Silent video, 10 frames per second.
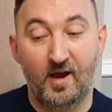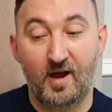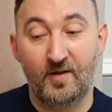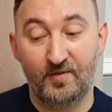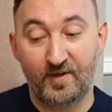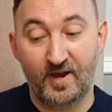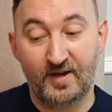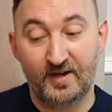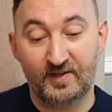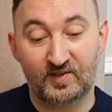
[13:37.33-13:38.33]
and
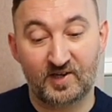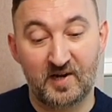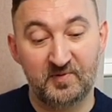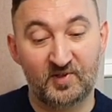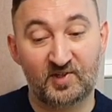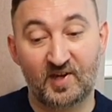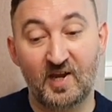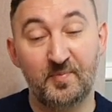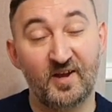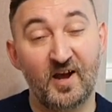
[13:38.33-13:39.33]
then it's time to
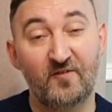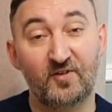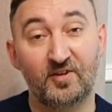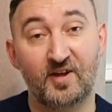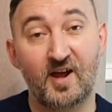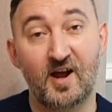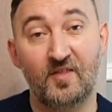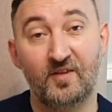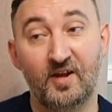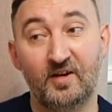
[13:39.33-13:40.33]
scape it after that,
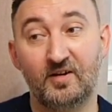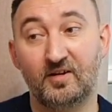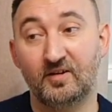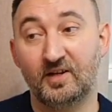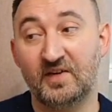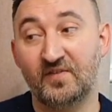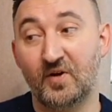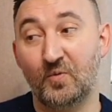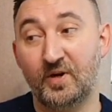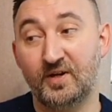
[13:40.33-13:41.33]
and then leave it
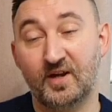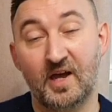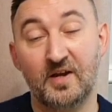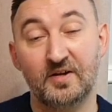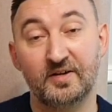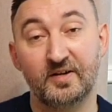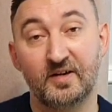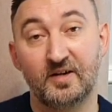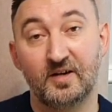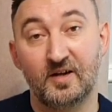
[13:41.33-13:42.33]
a week and
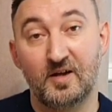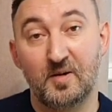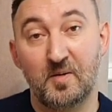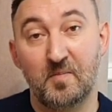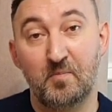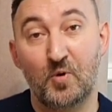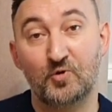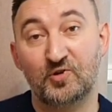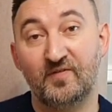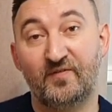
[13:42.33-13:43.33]

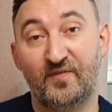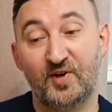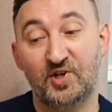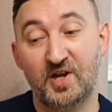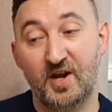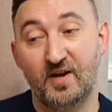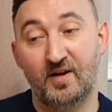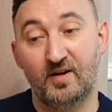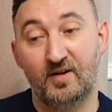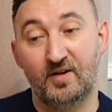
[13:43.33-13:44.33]
put some fish in it.
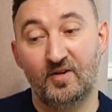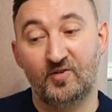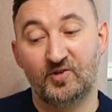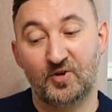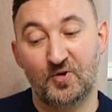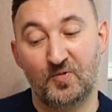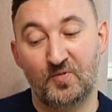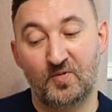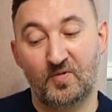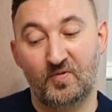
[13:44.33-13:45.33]

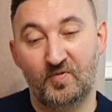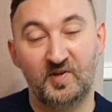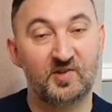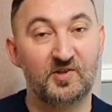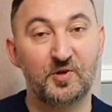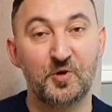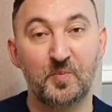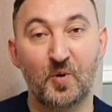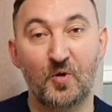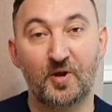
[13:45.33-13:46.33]
So this is a
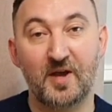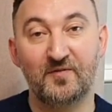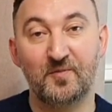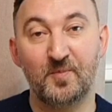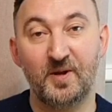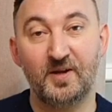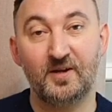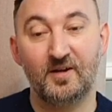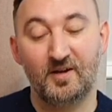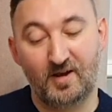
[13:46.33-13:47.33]
new ball game for me.
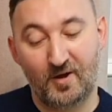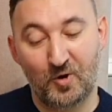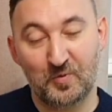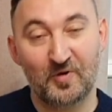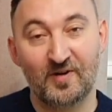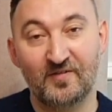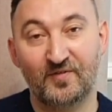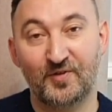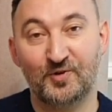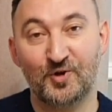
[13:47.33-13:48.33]
I hope you're in
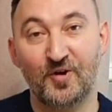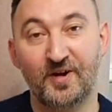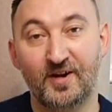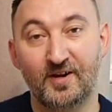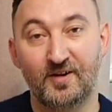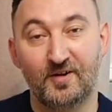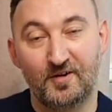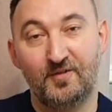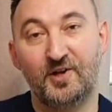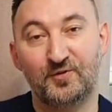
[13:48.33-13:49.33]
for the journey.
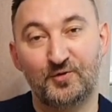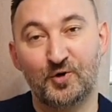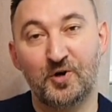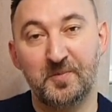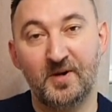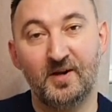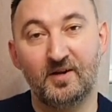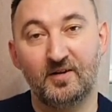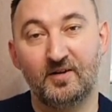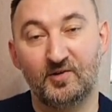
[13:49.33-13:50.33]
Thanks for joining me.
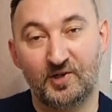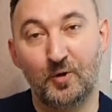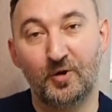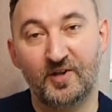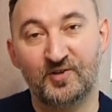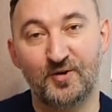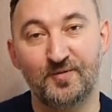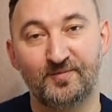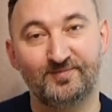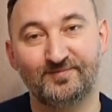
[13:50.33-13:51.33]
See you all again
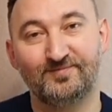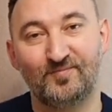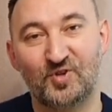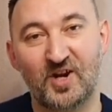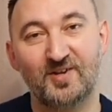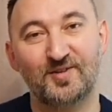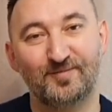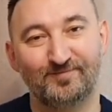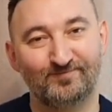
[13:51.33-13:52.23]
soon. Cheers.